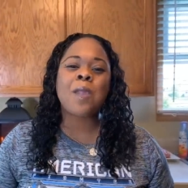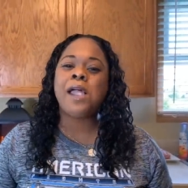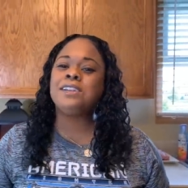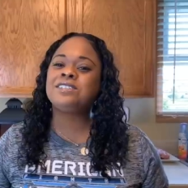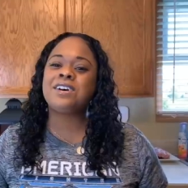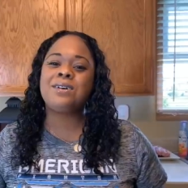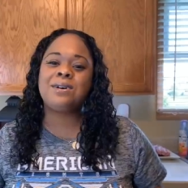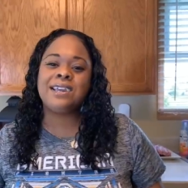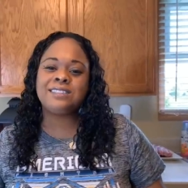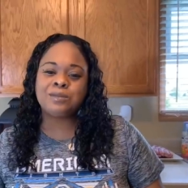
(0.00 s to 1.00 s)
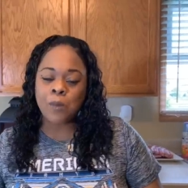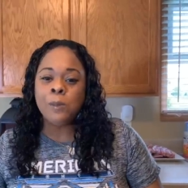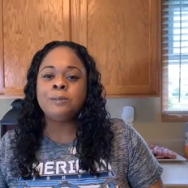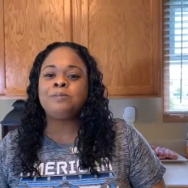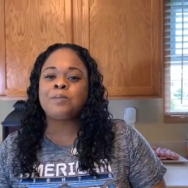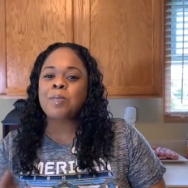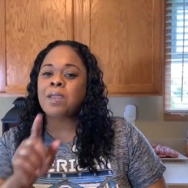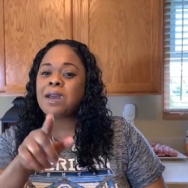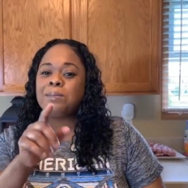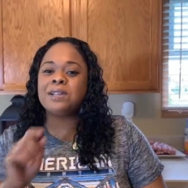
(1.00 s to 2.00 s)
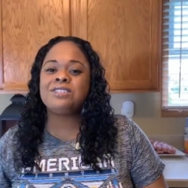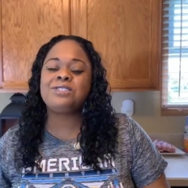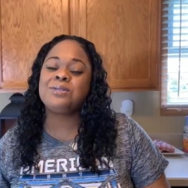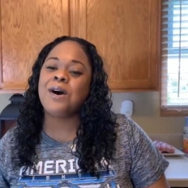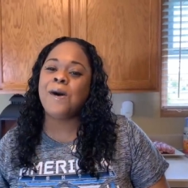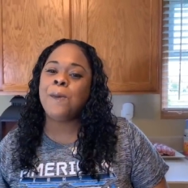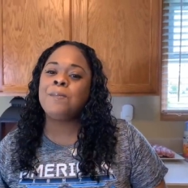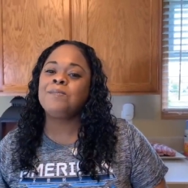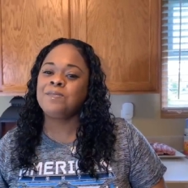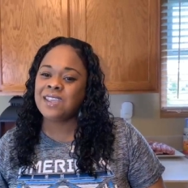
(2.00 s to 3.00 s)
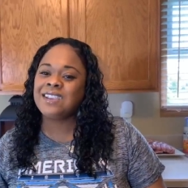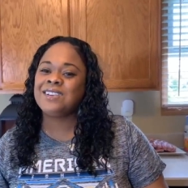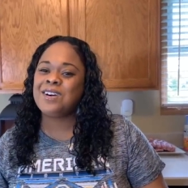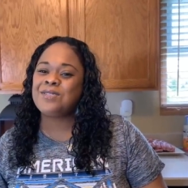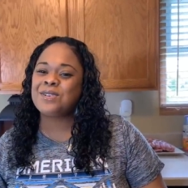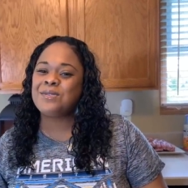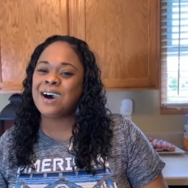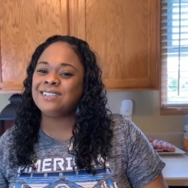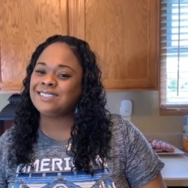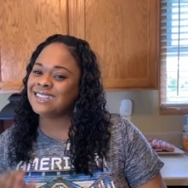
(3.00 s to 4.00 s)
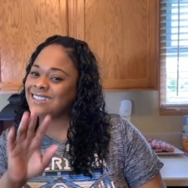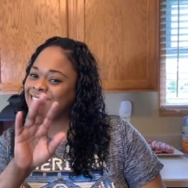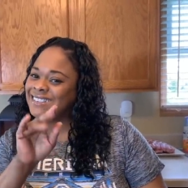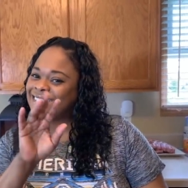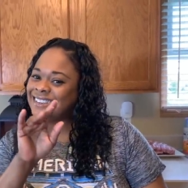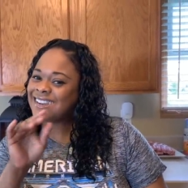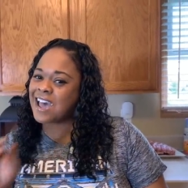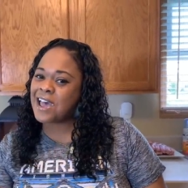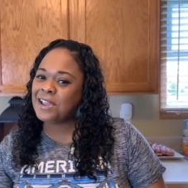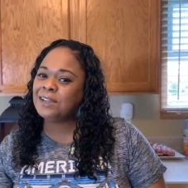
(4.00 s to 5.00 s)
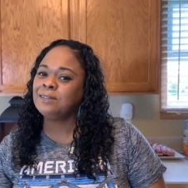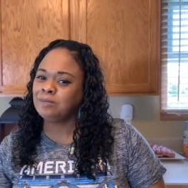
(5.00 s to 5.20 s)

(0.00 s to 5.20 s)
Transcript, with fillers: And as always, God bless you all. Thank you all for watching. Good night.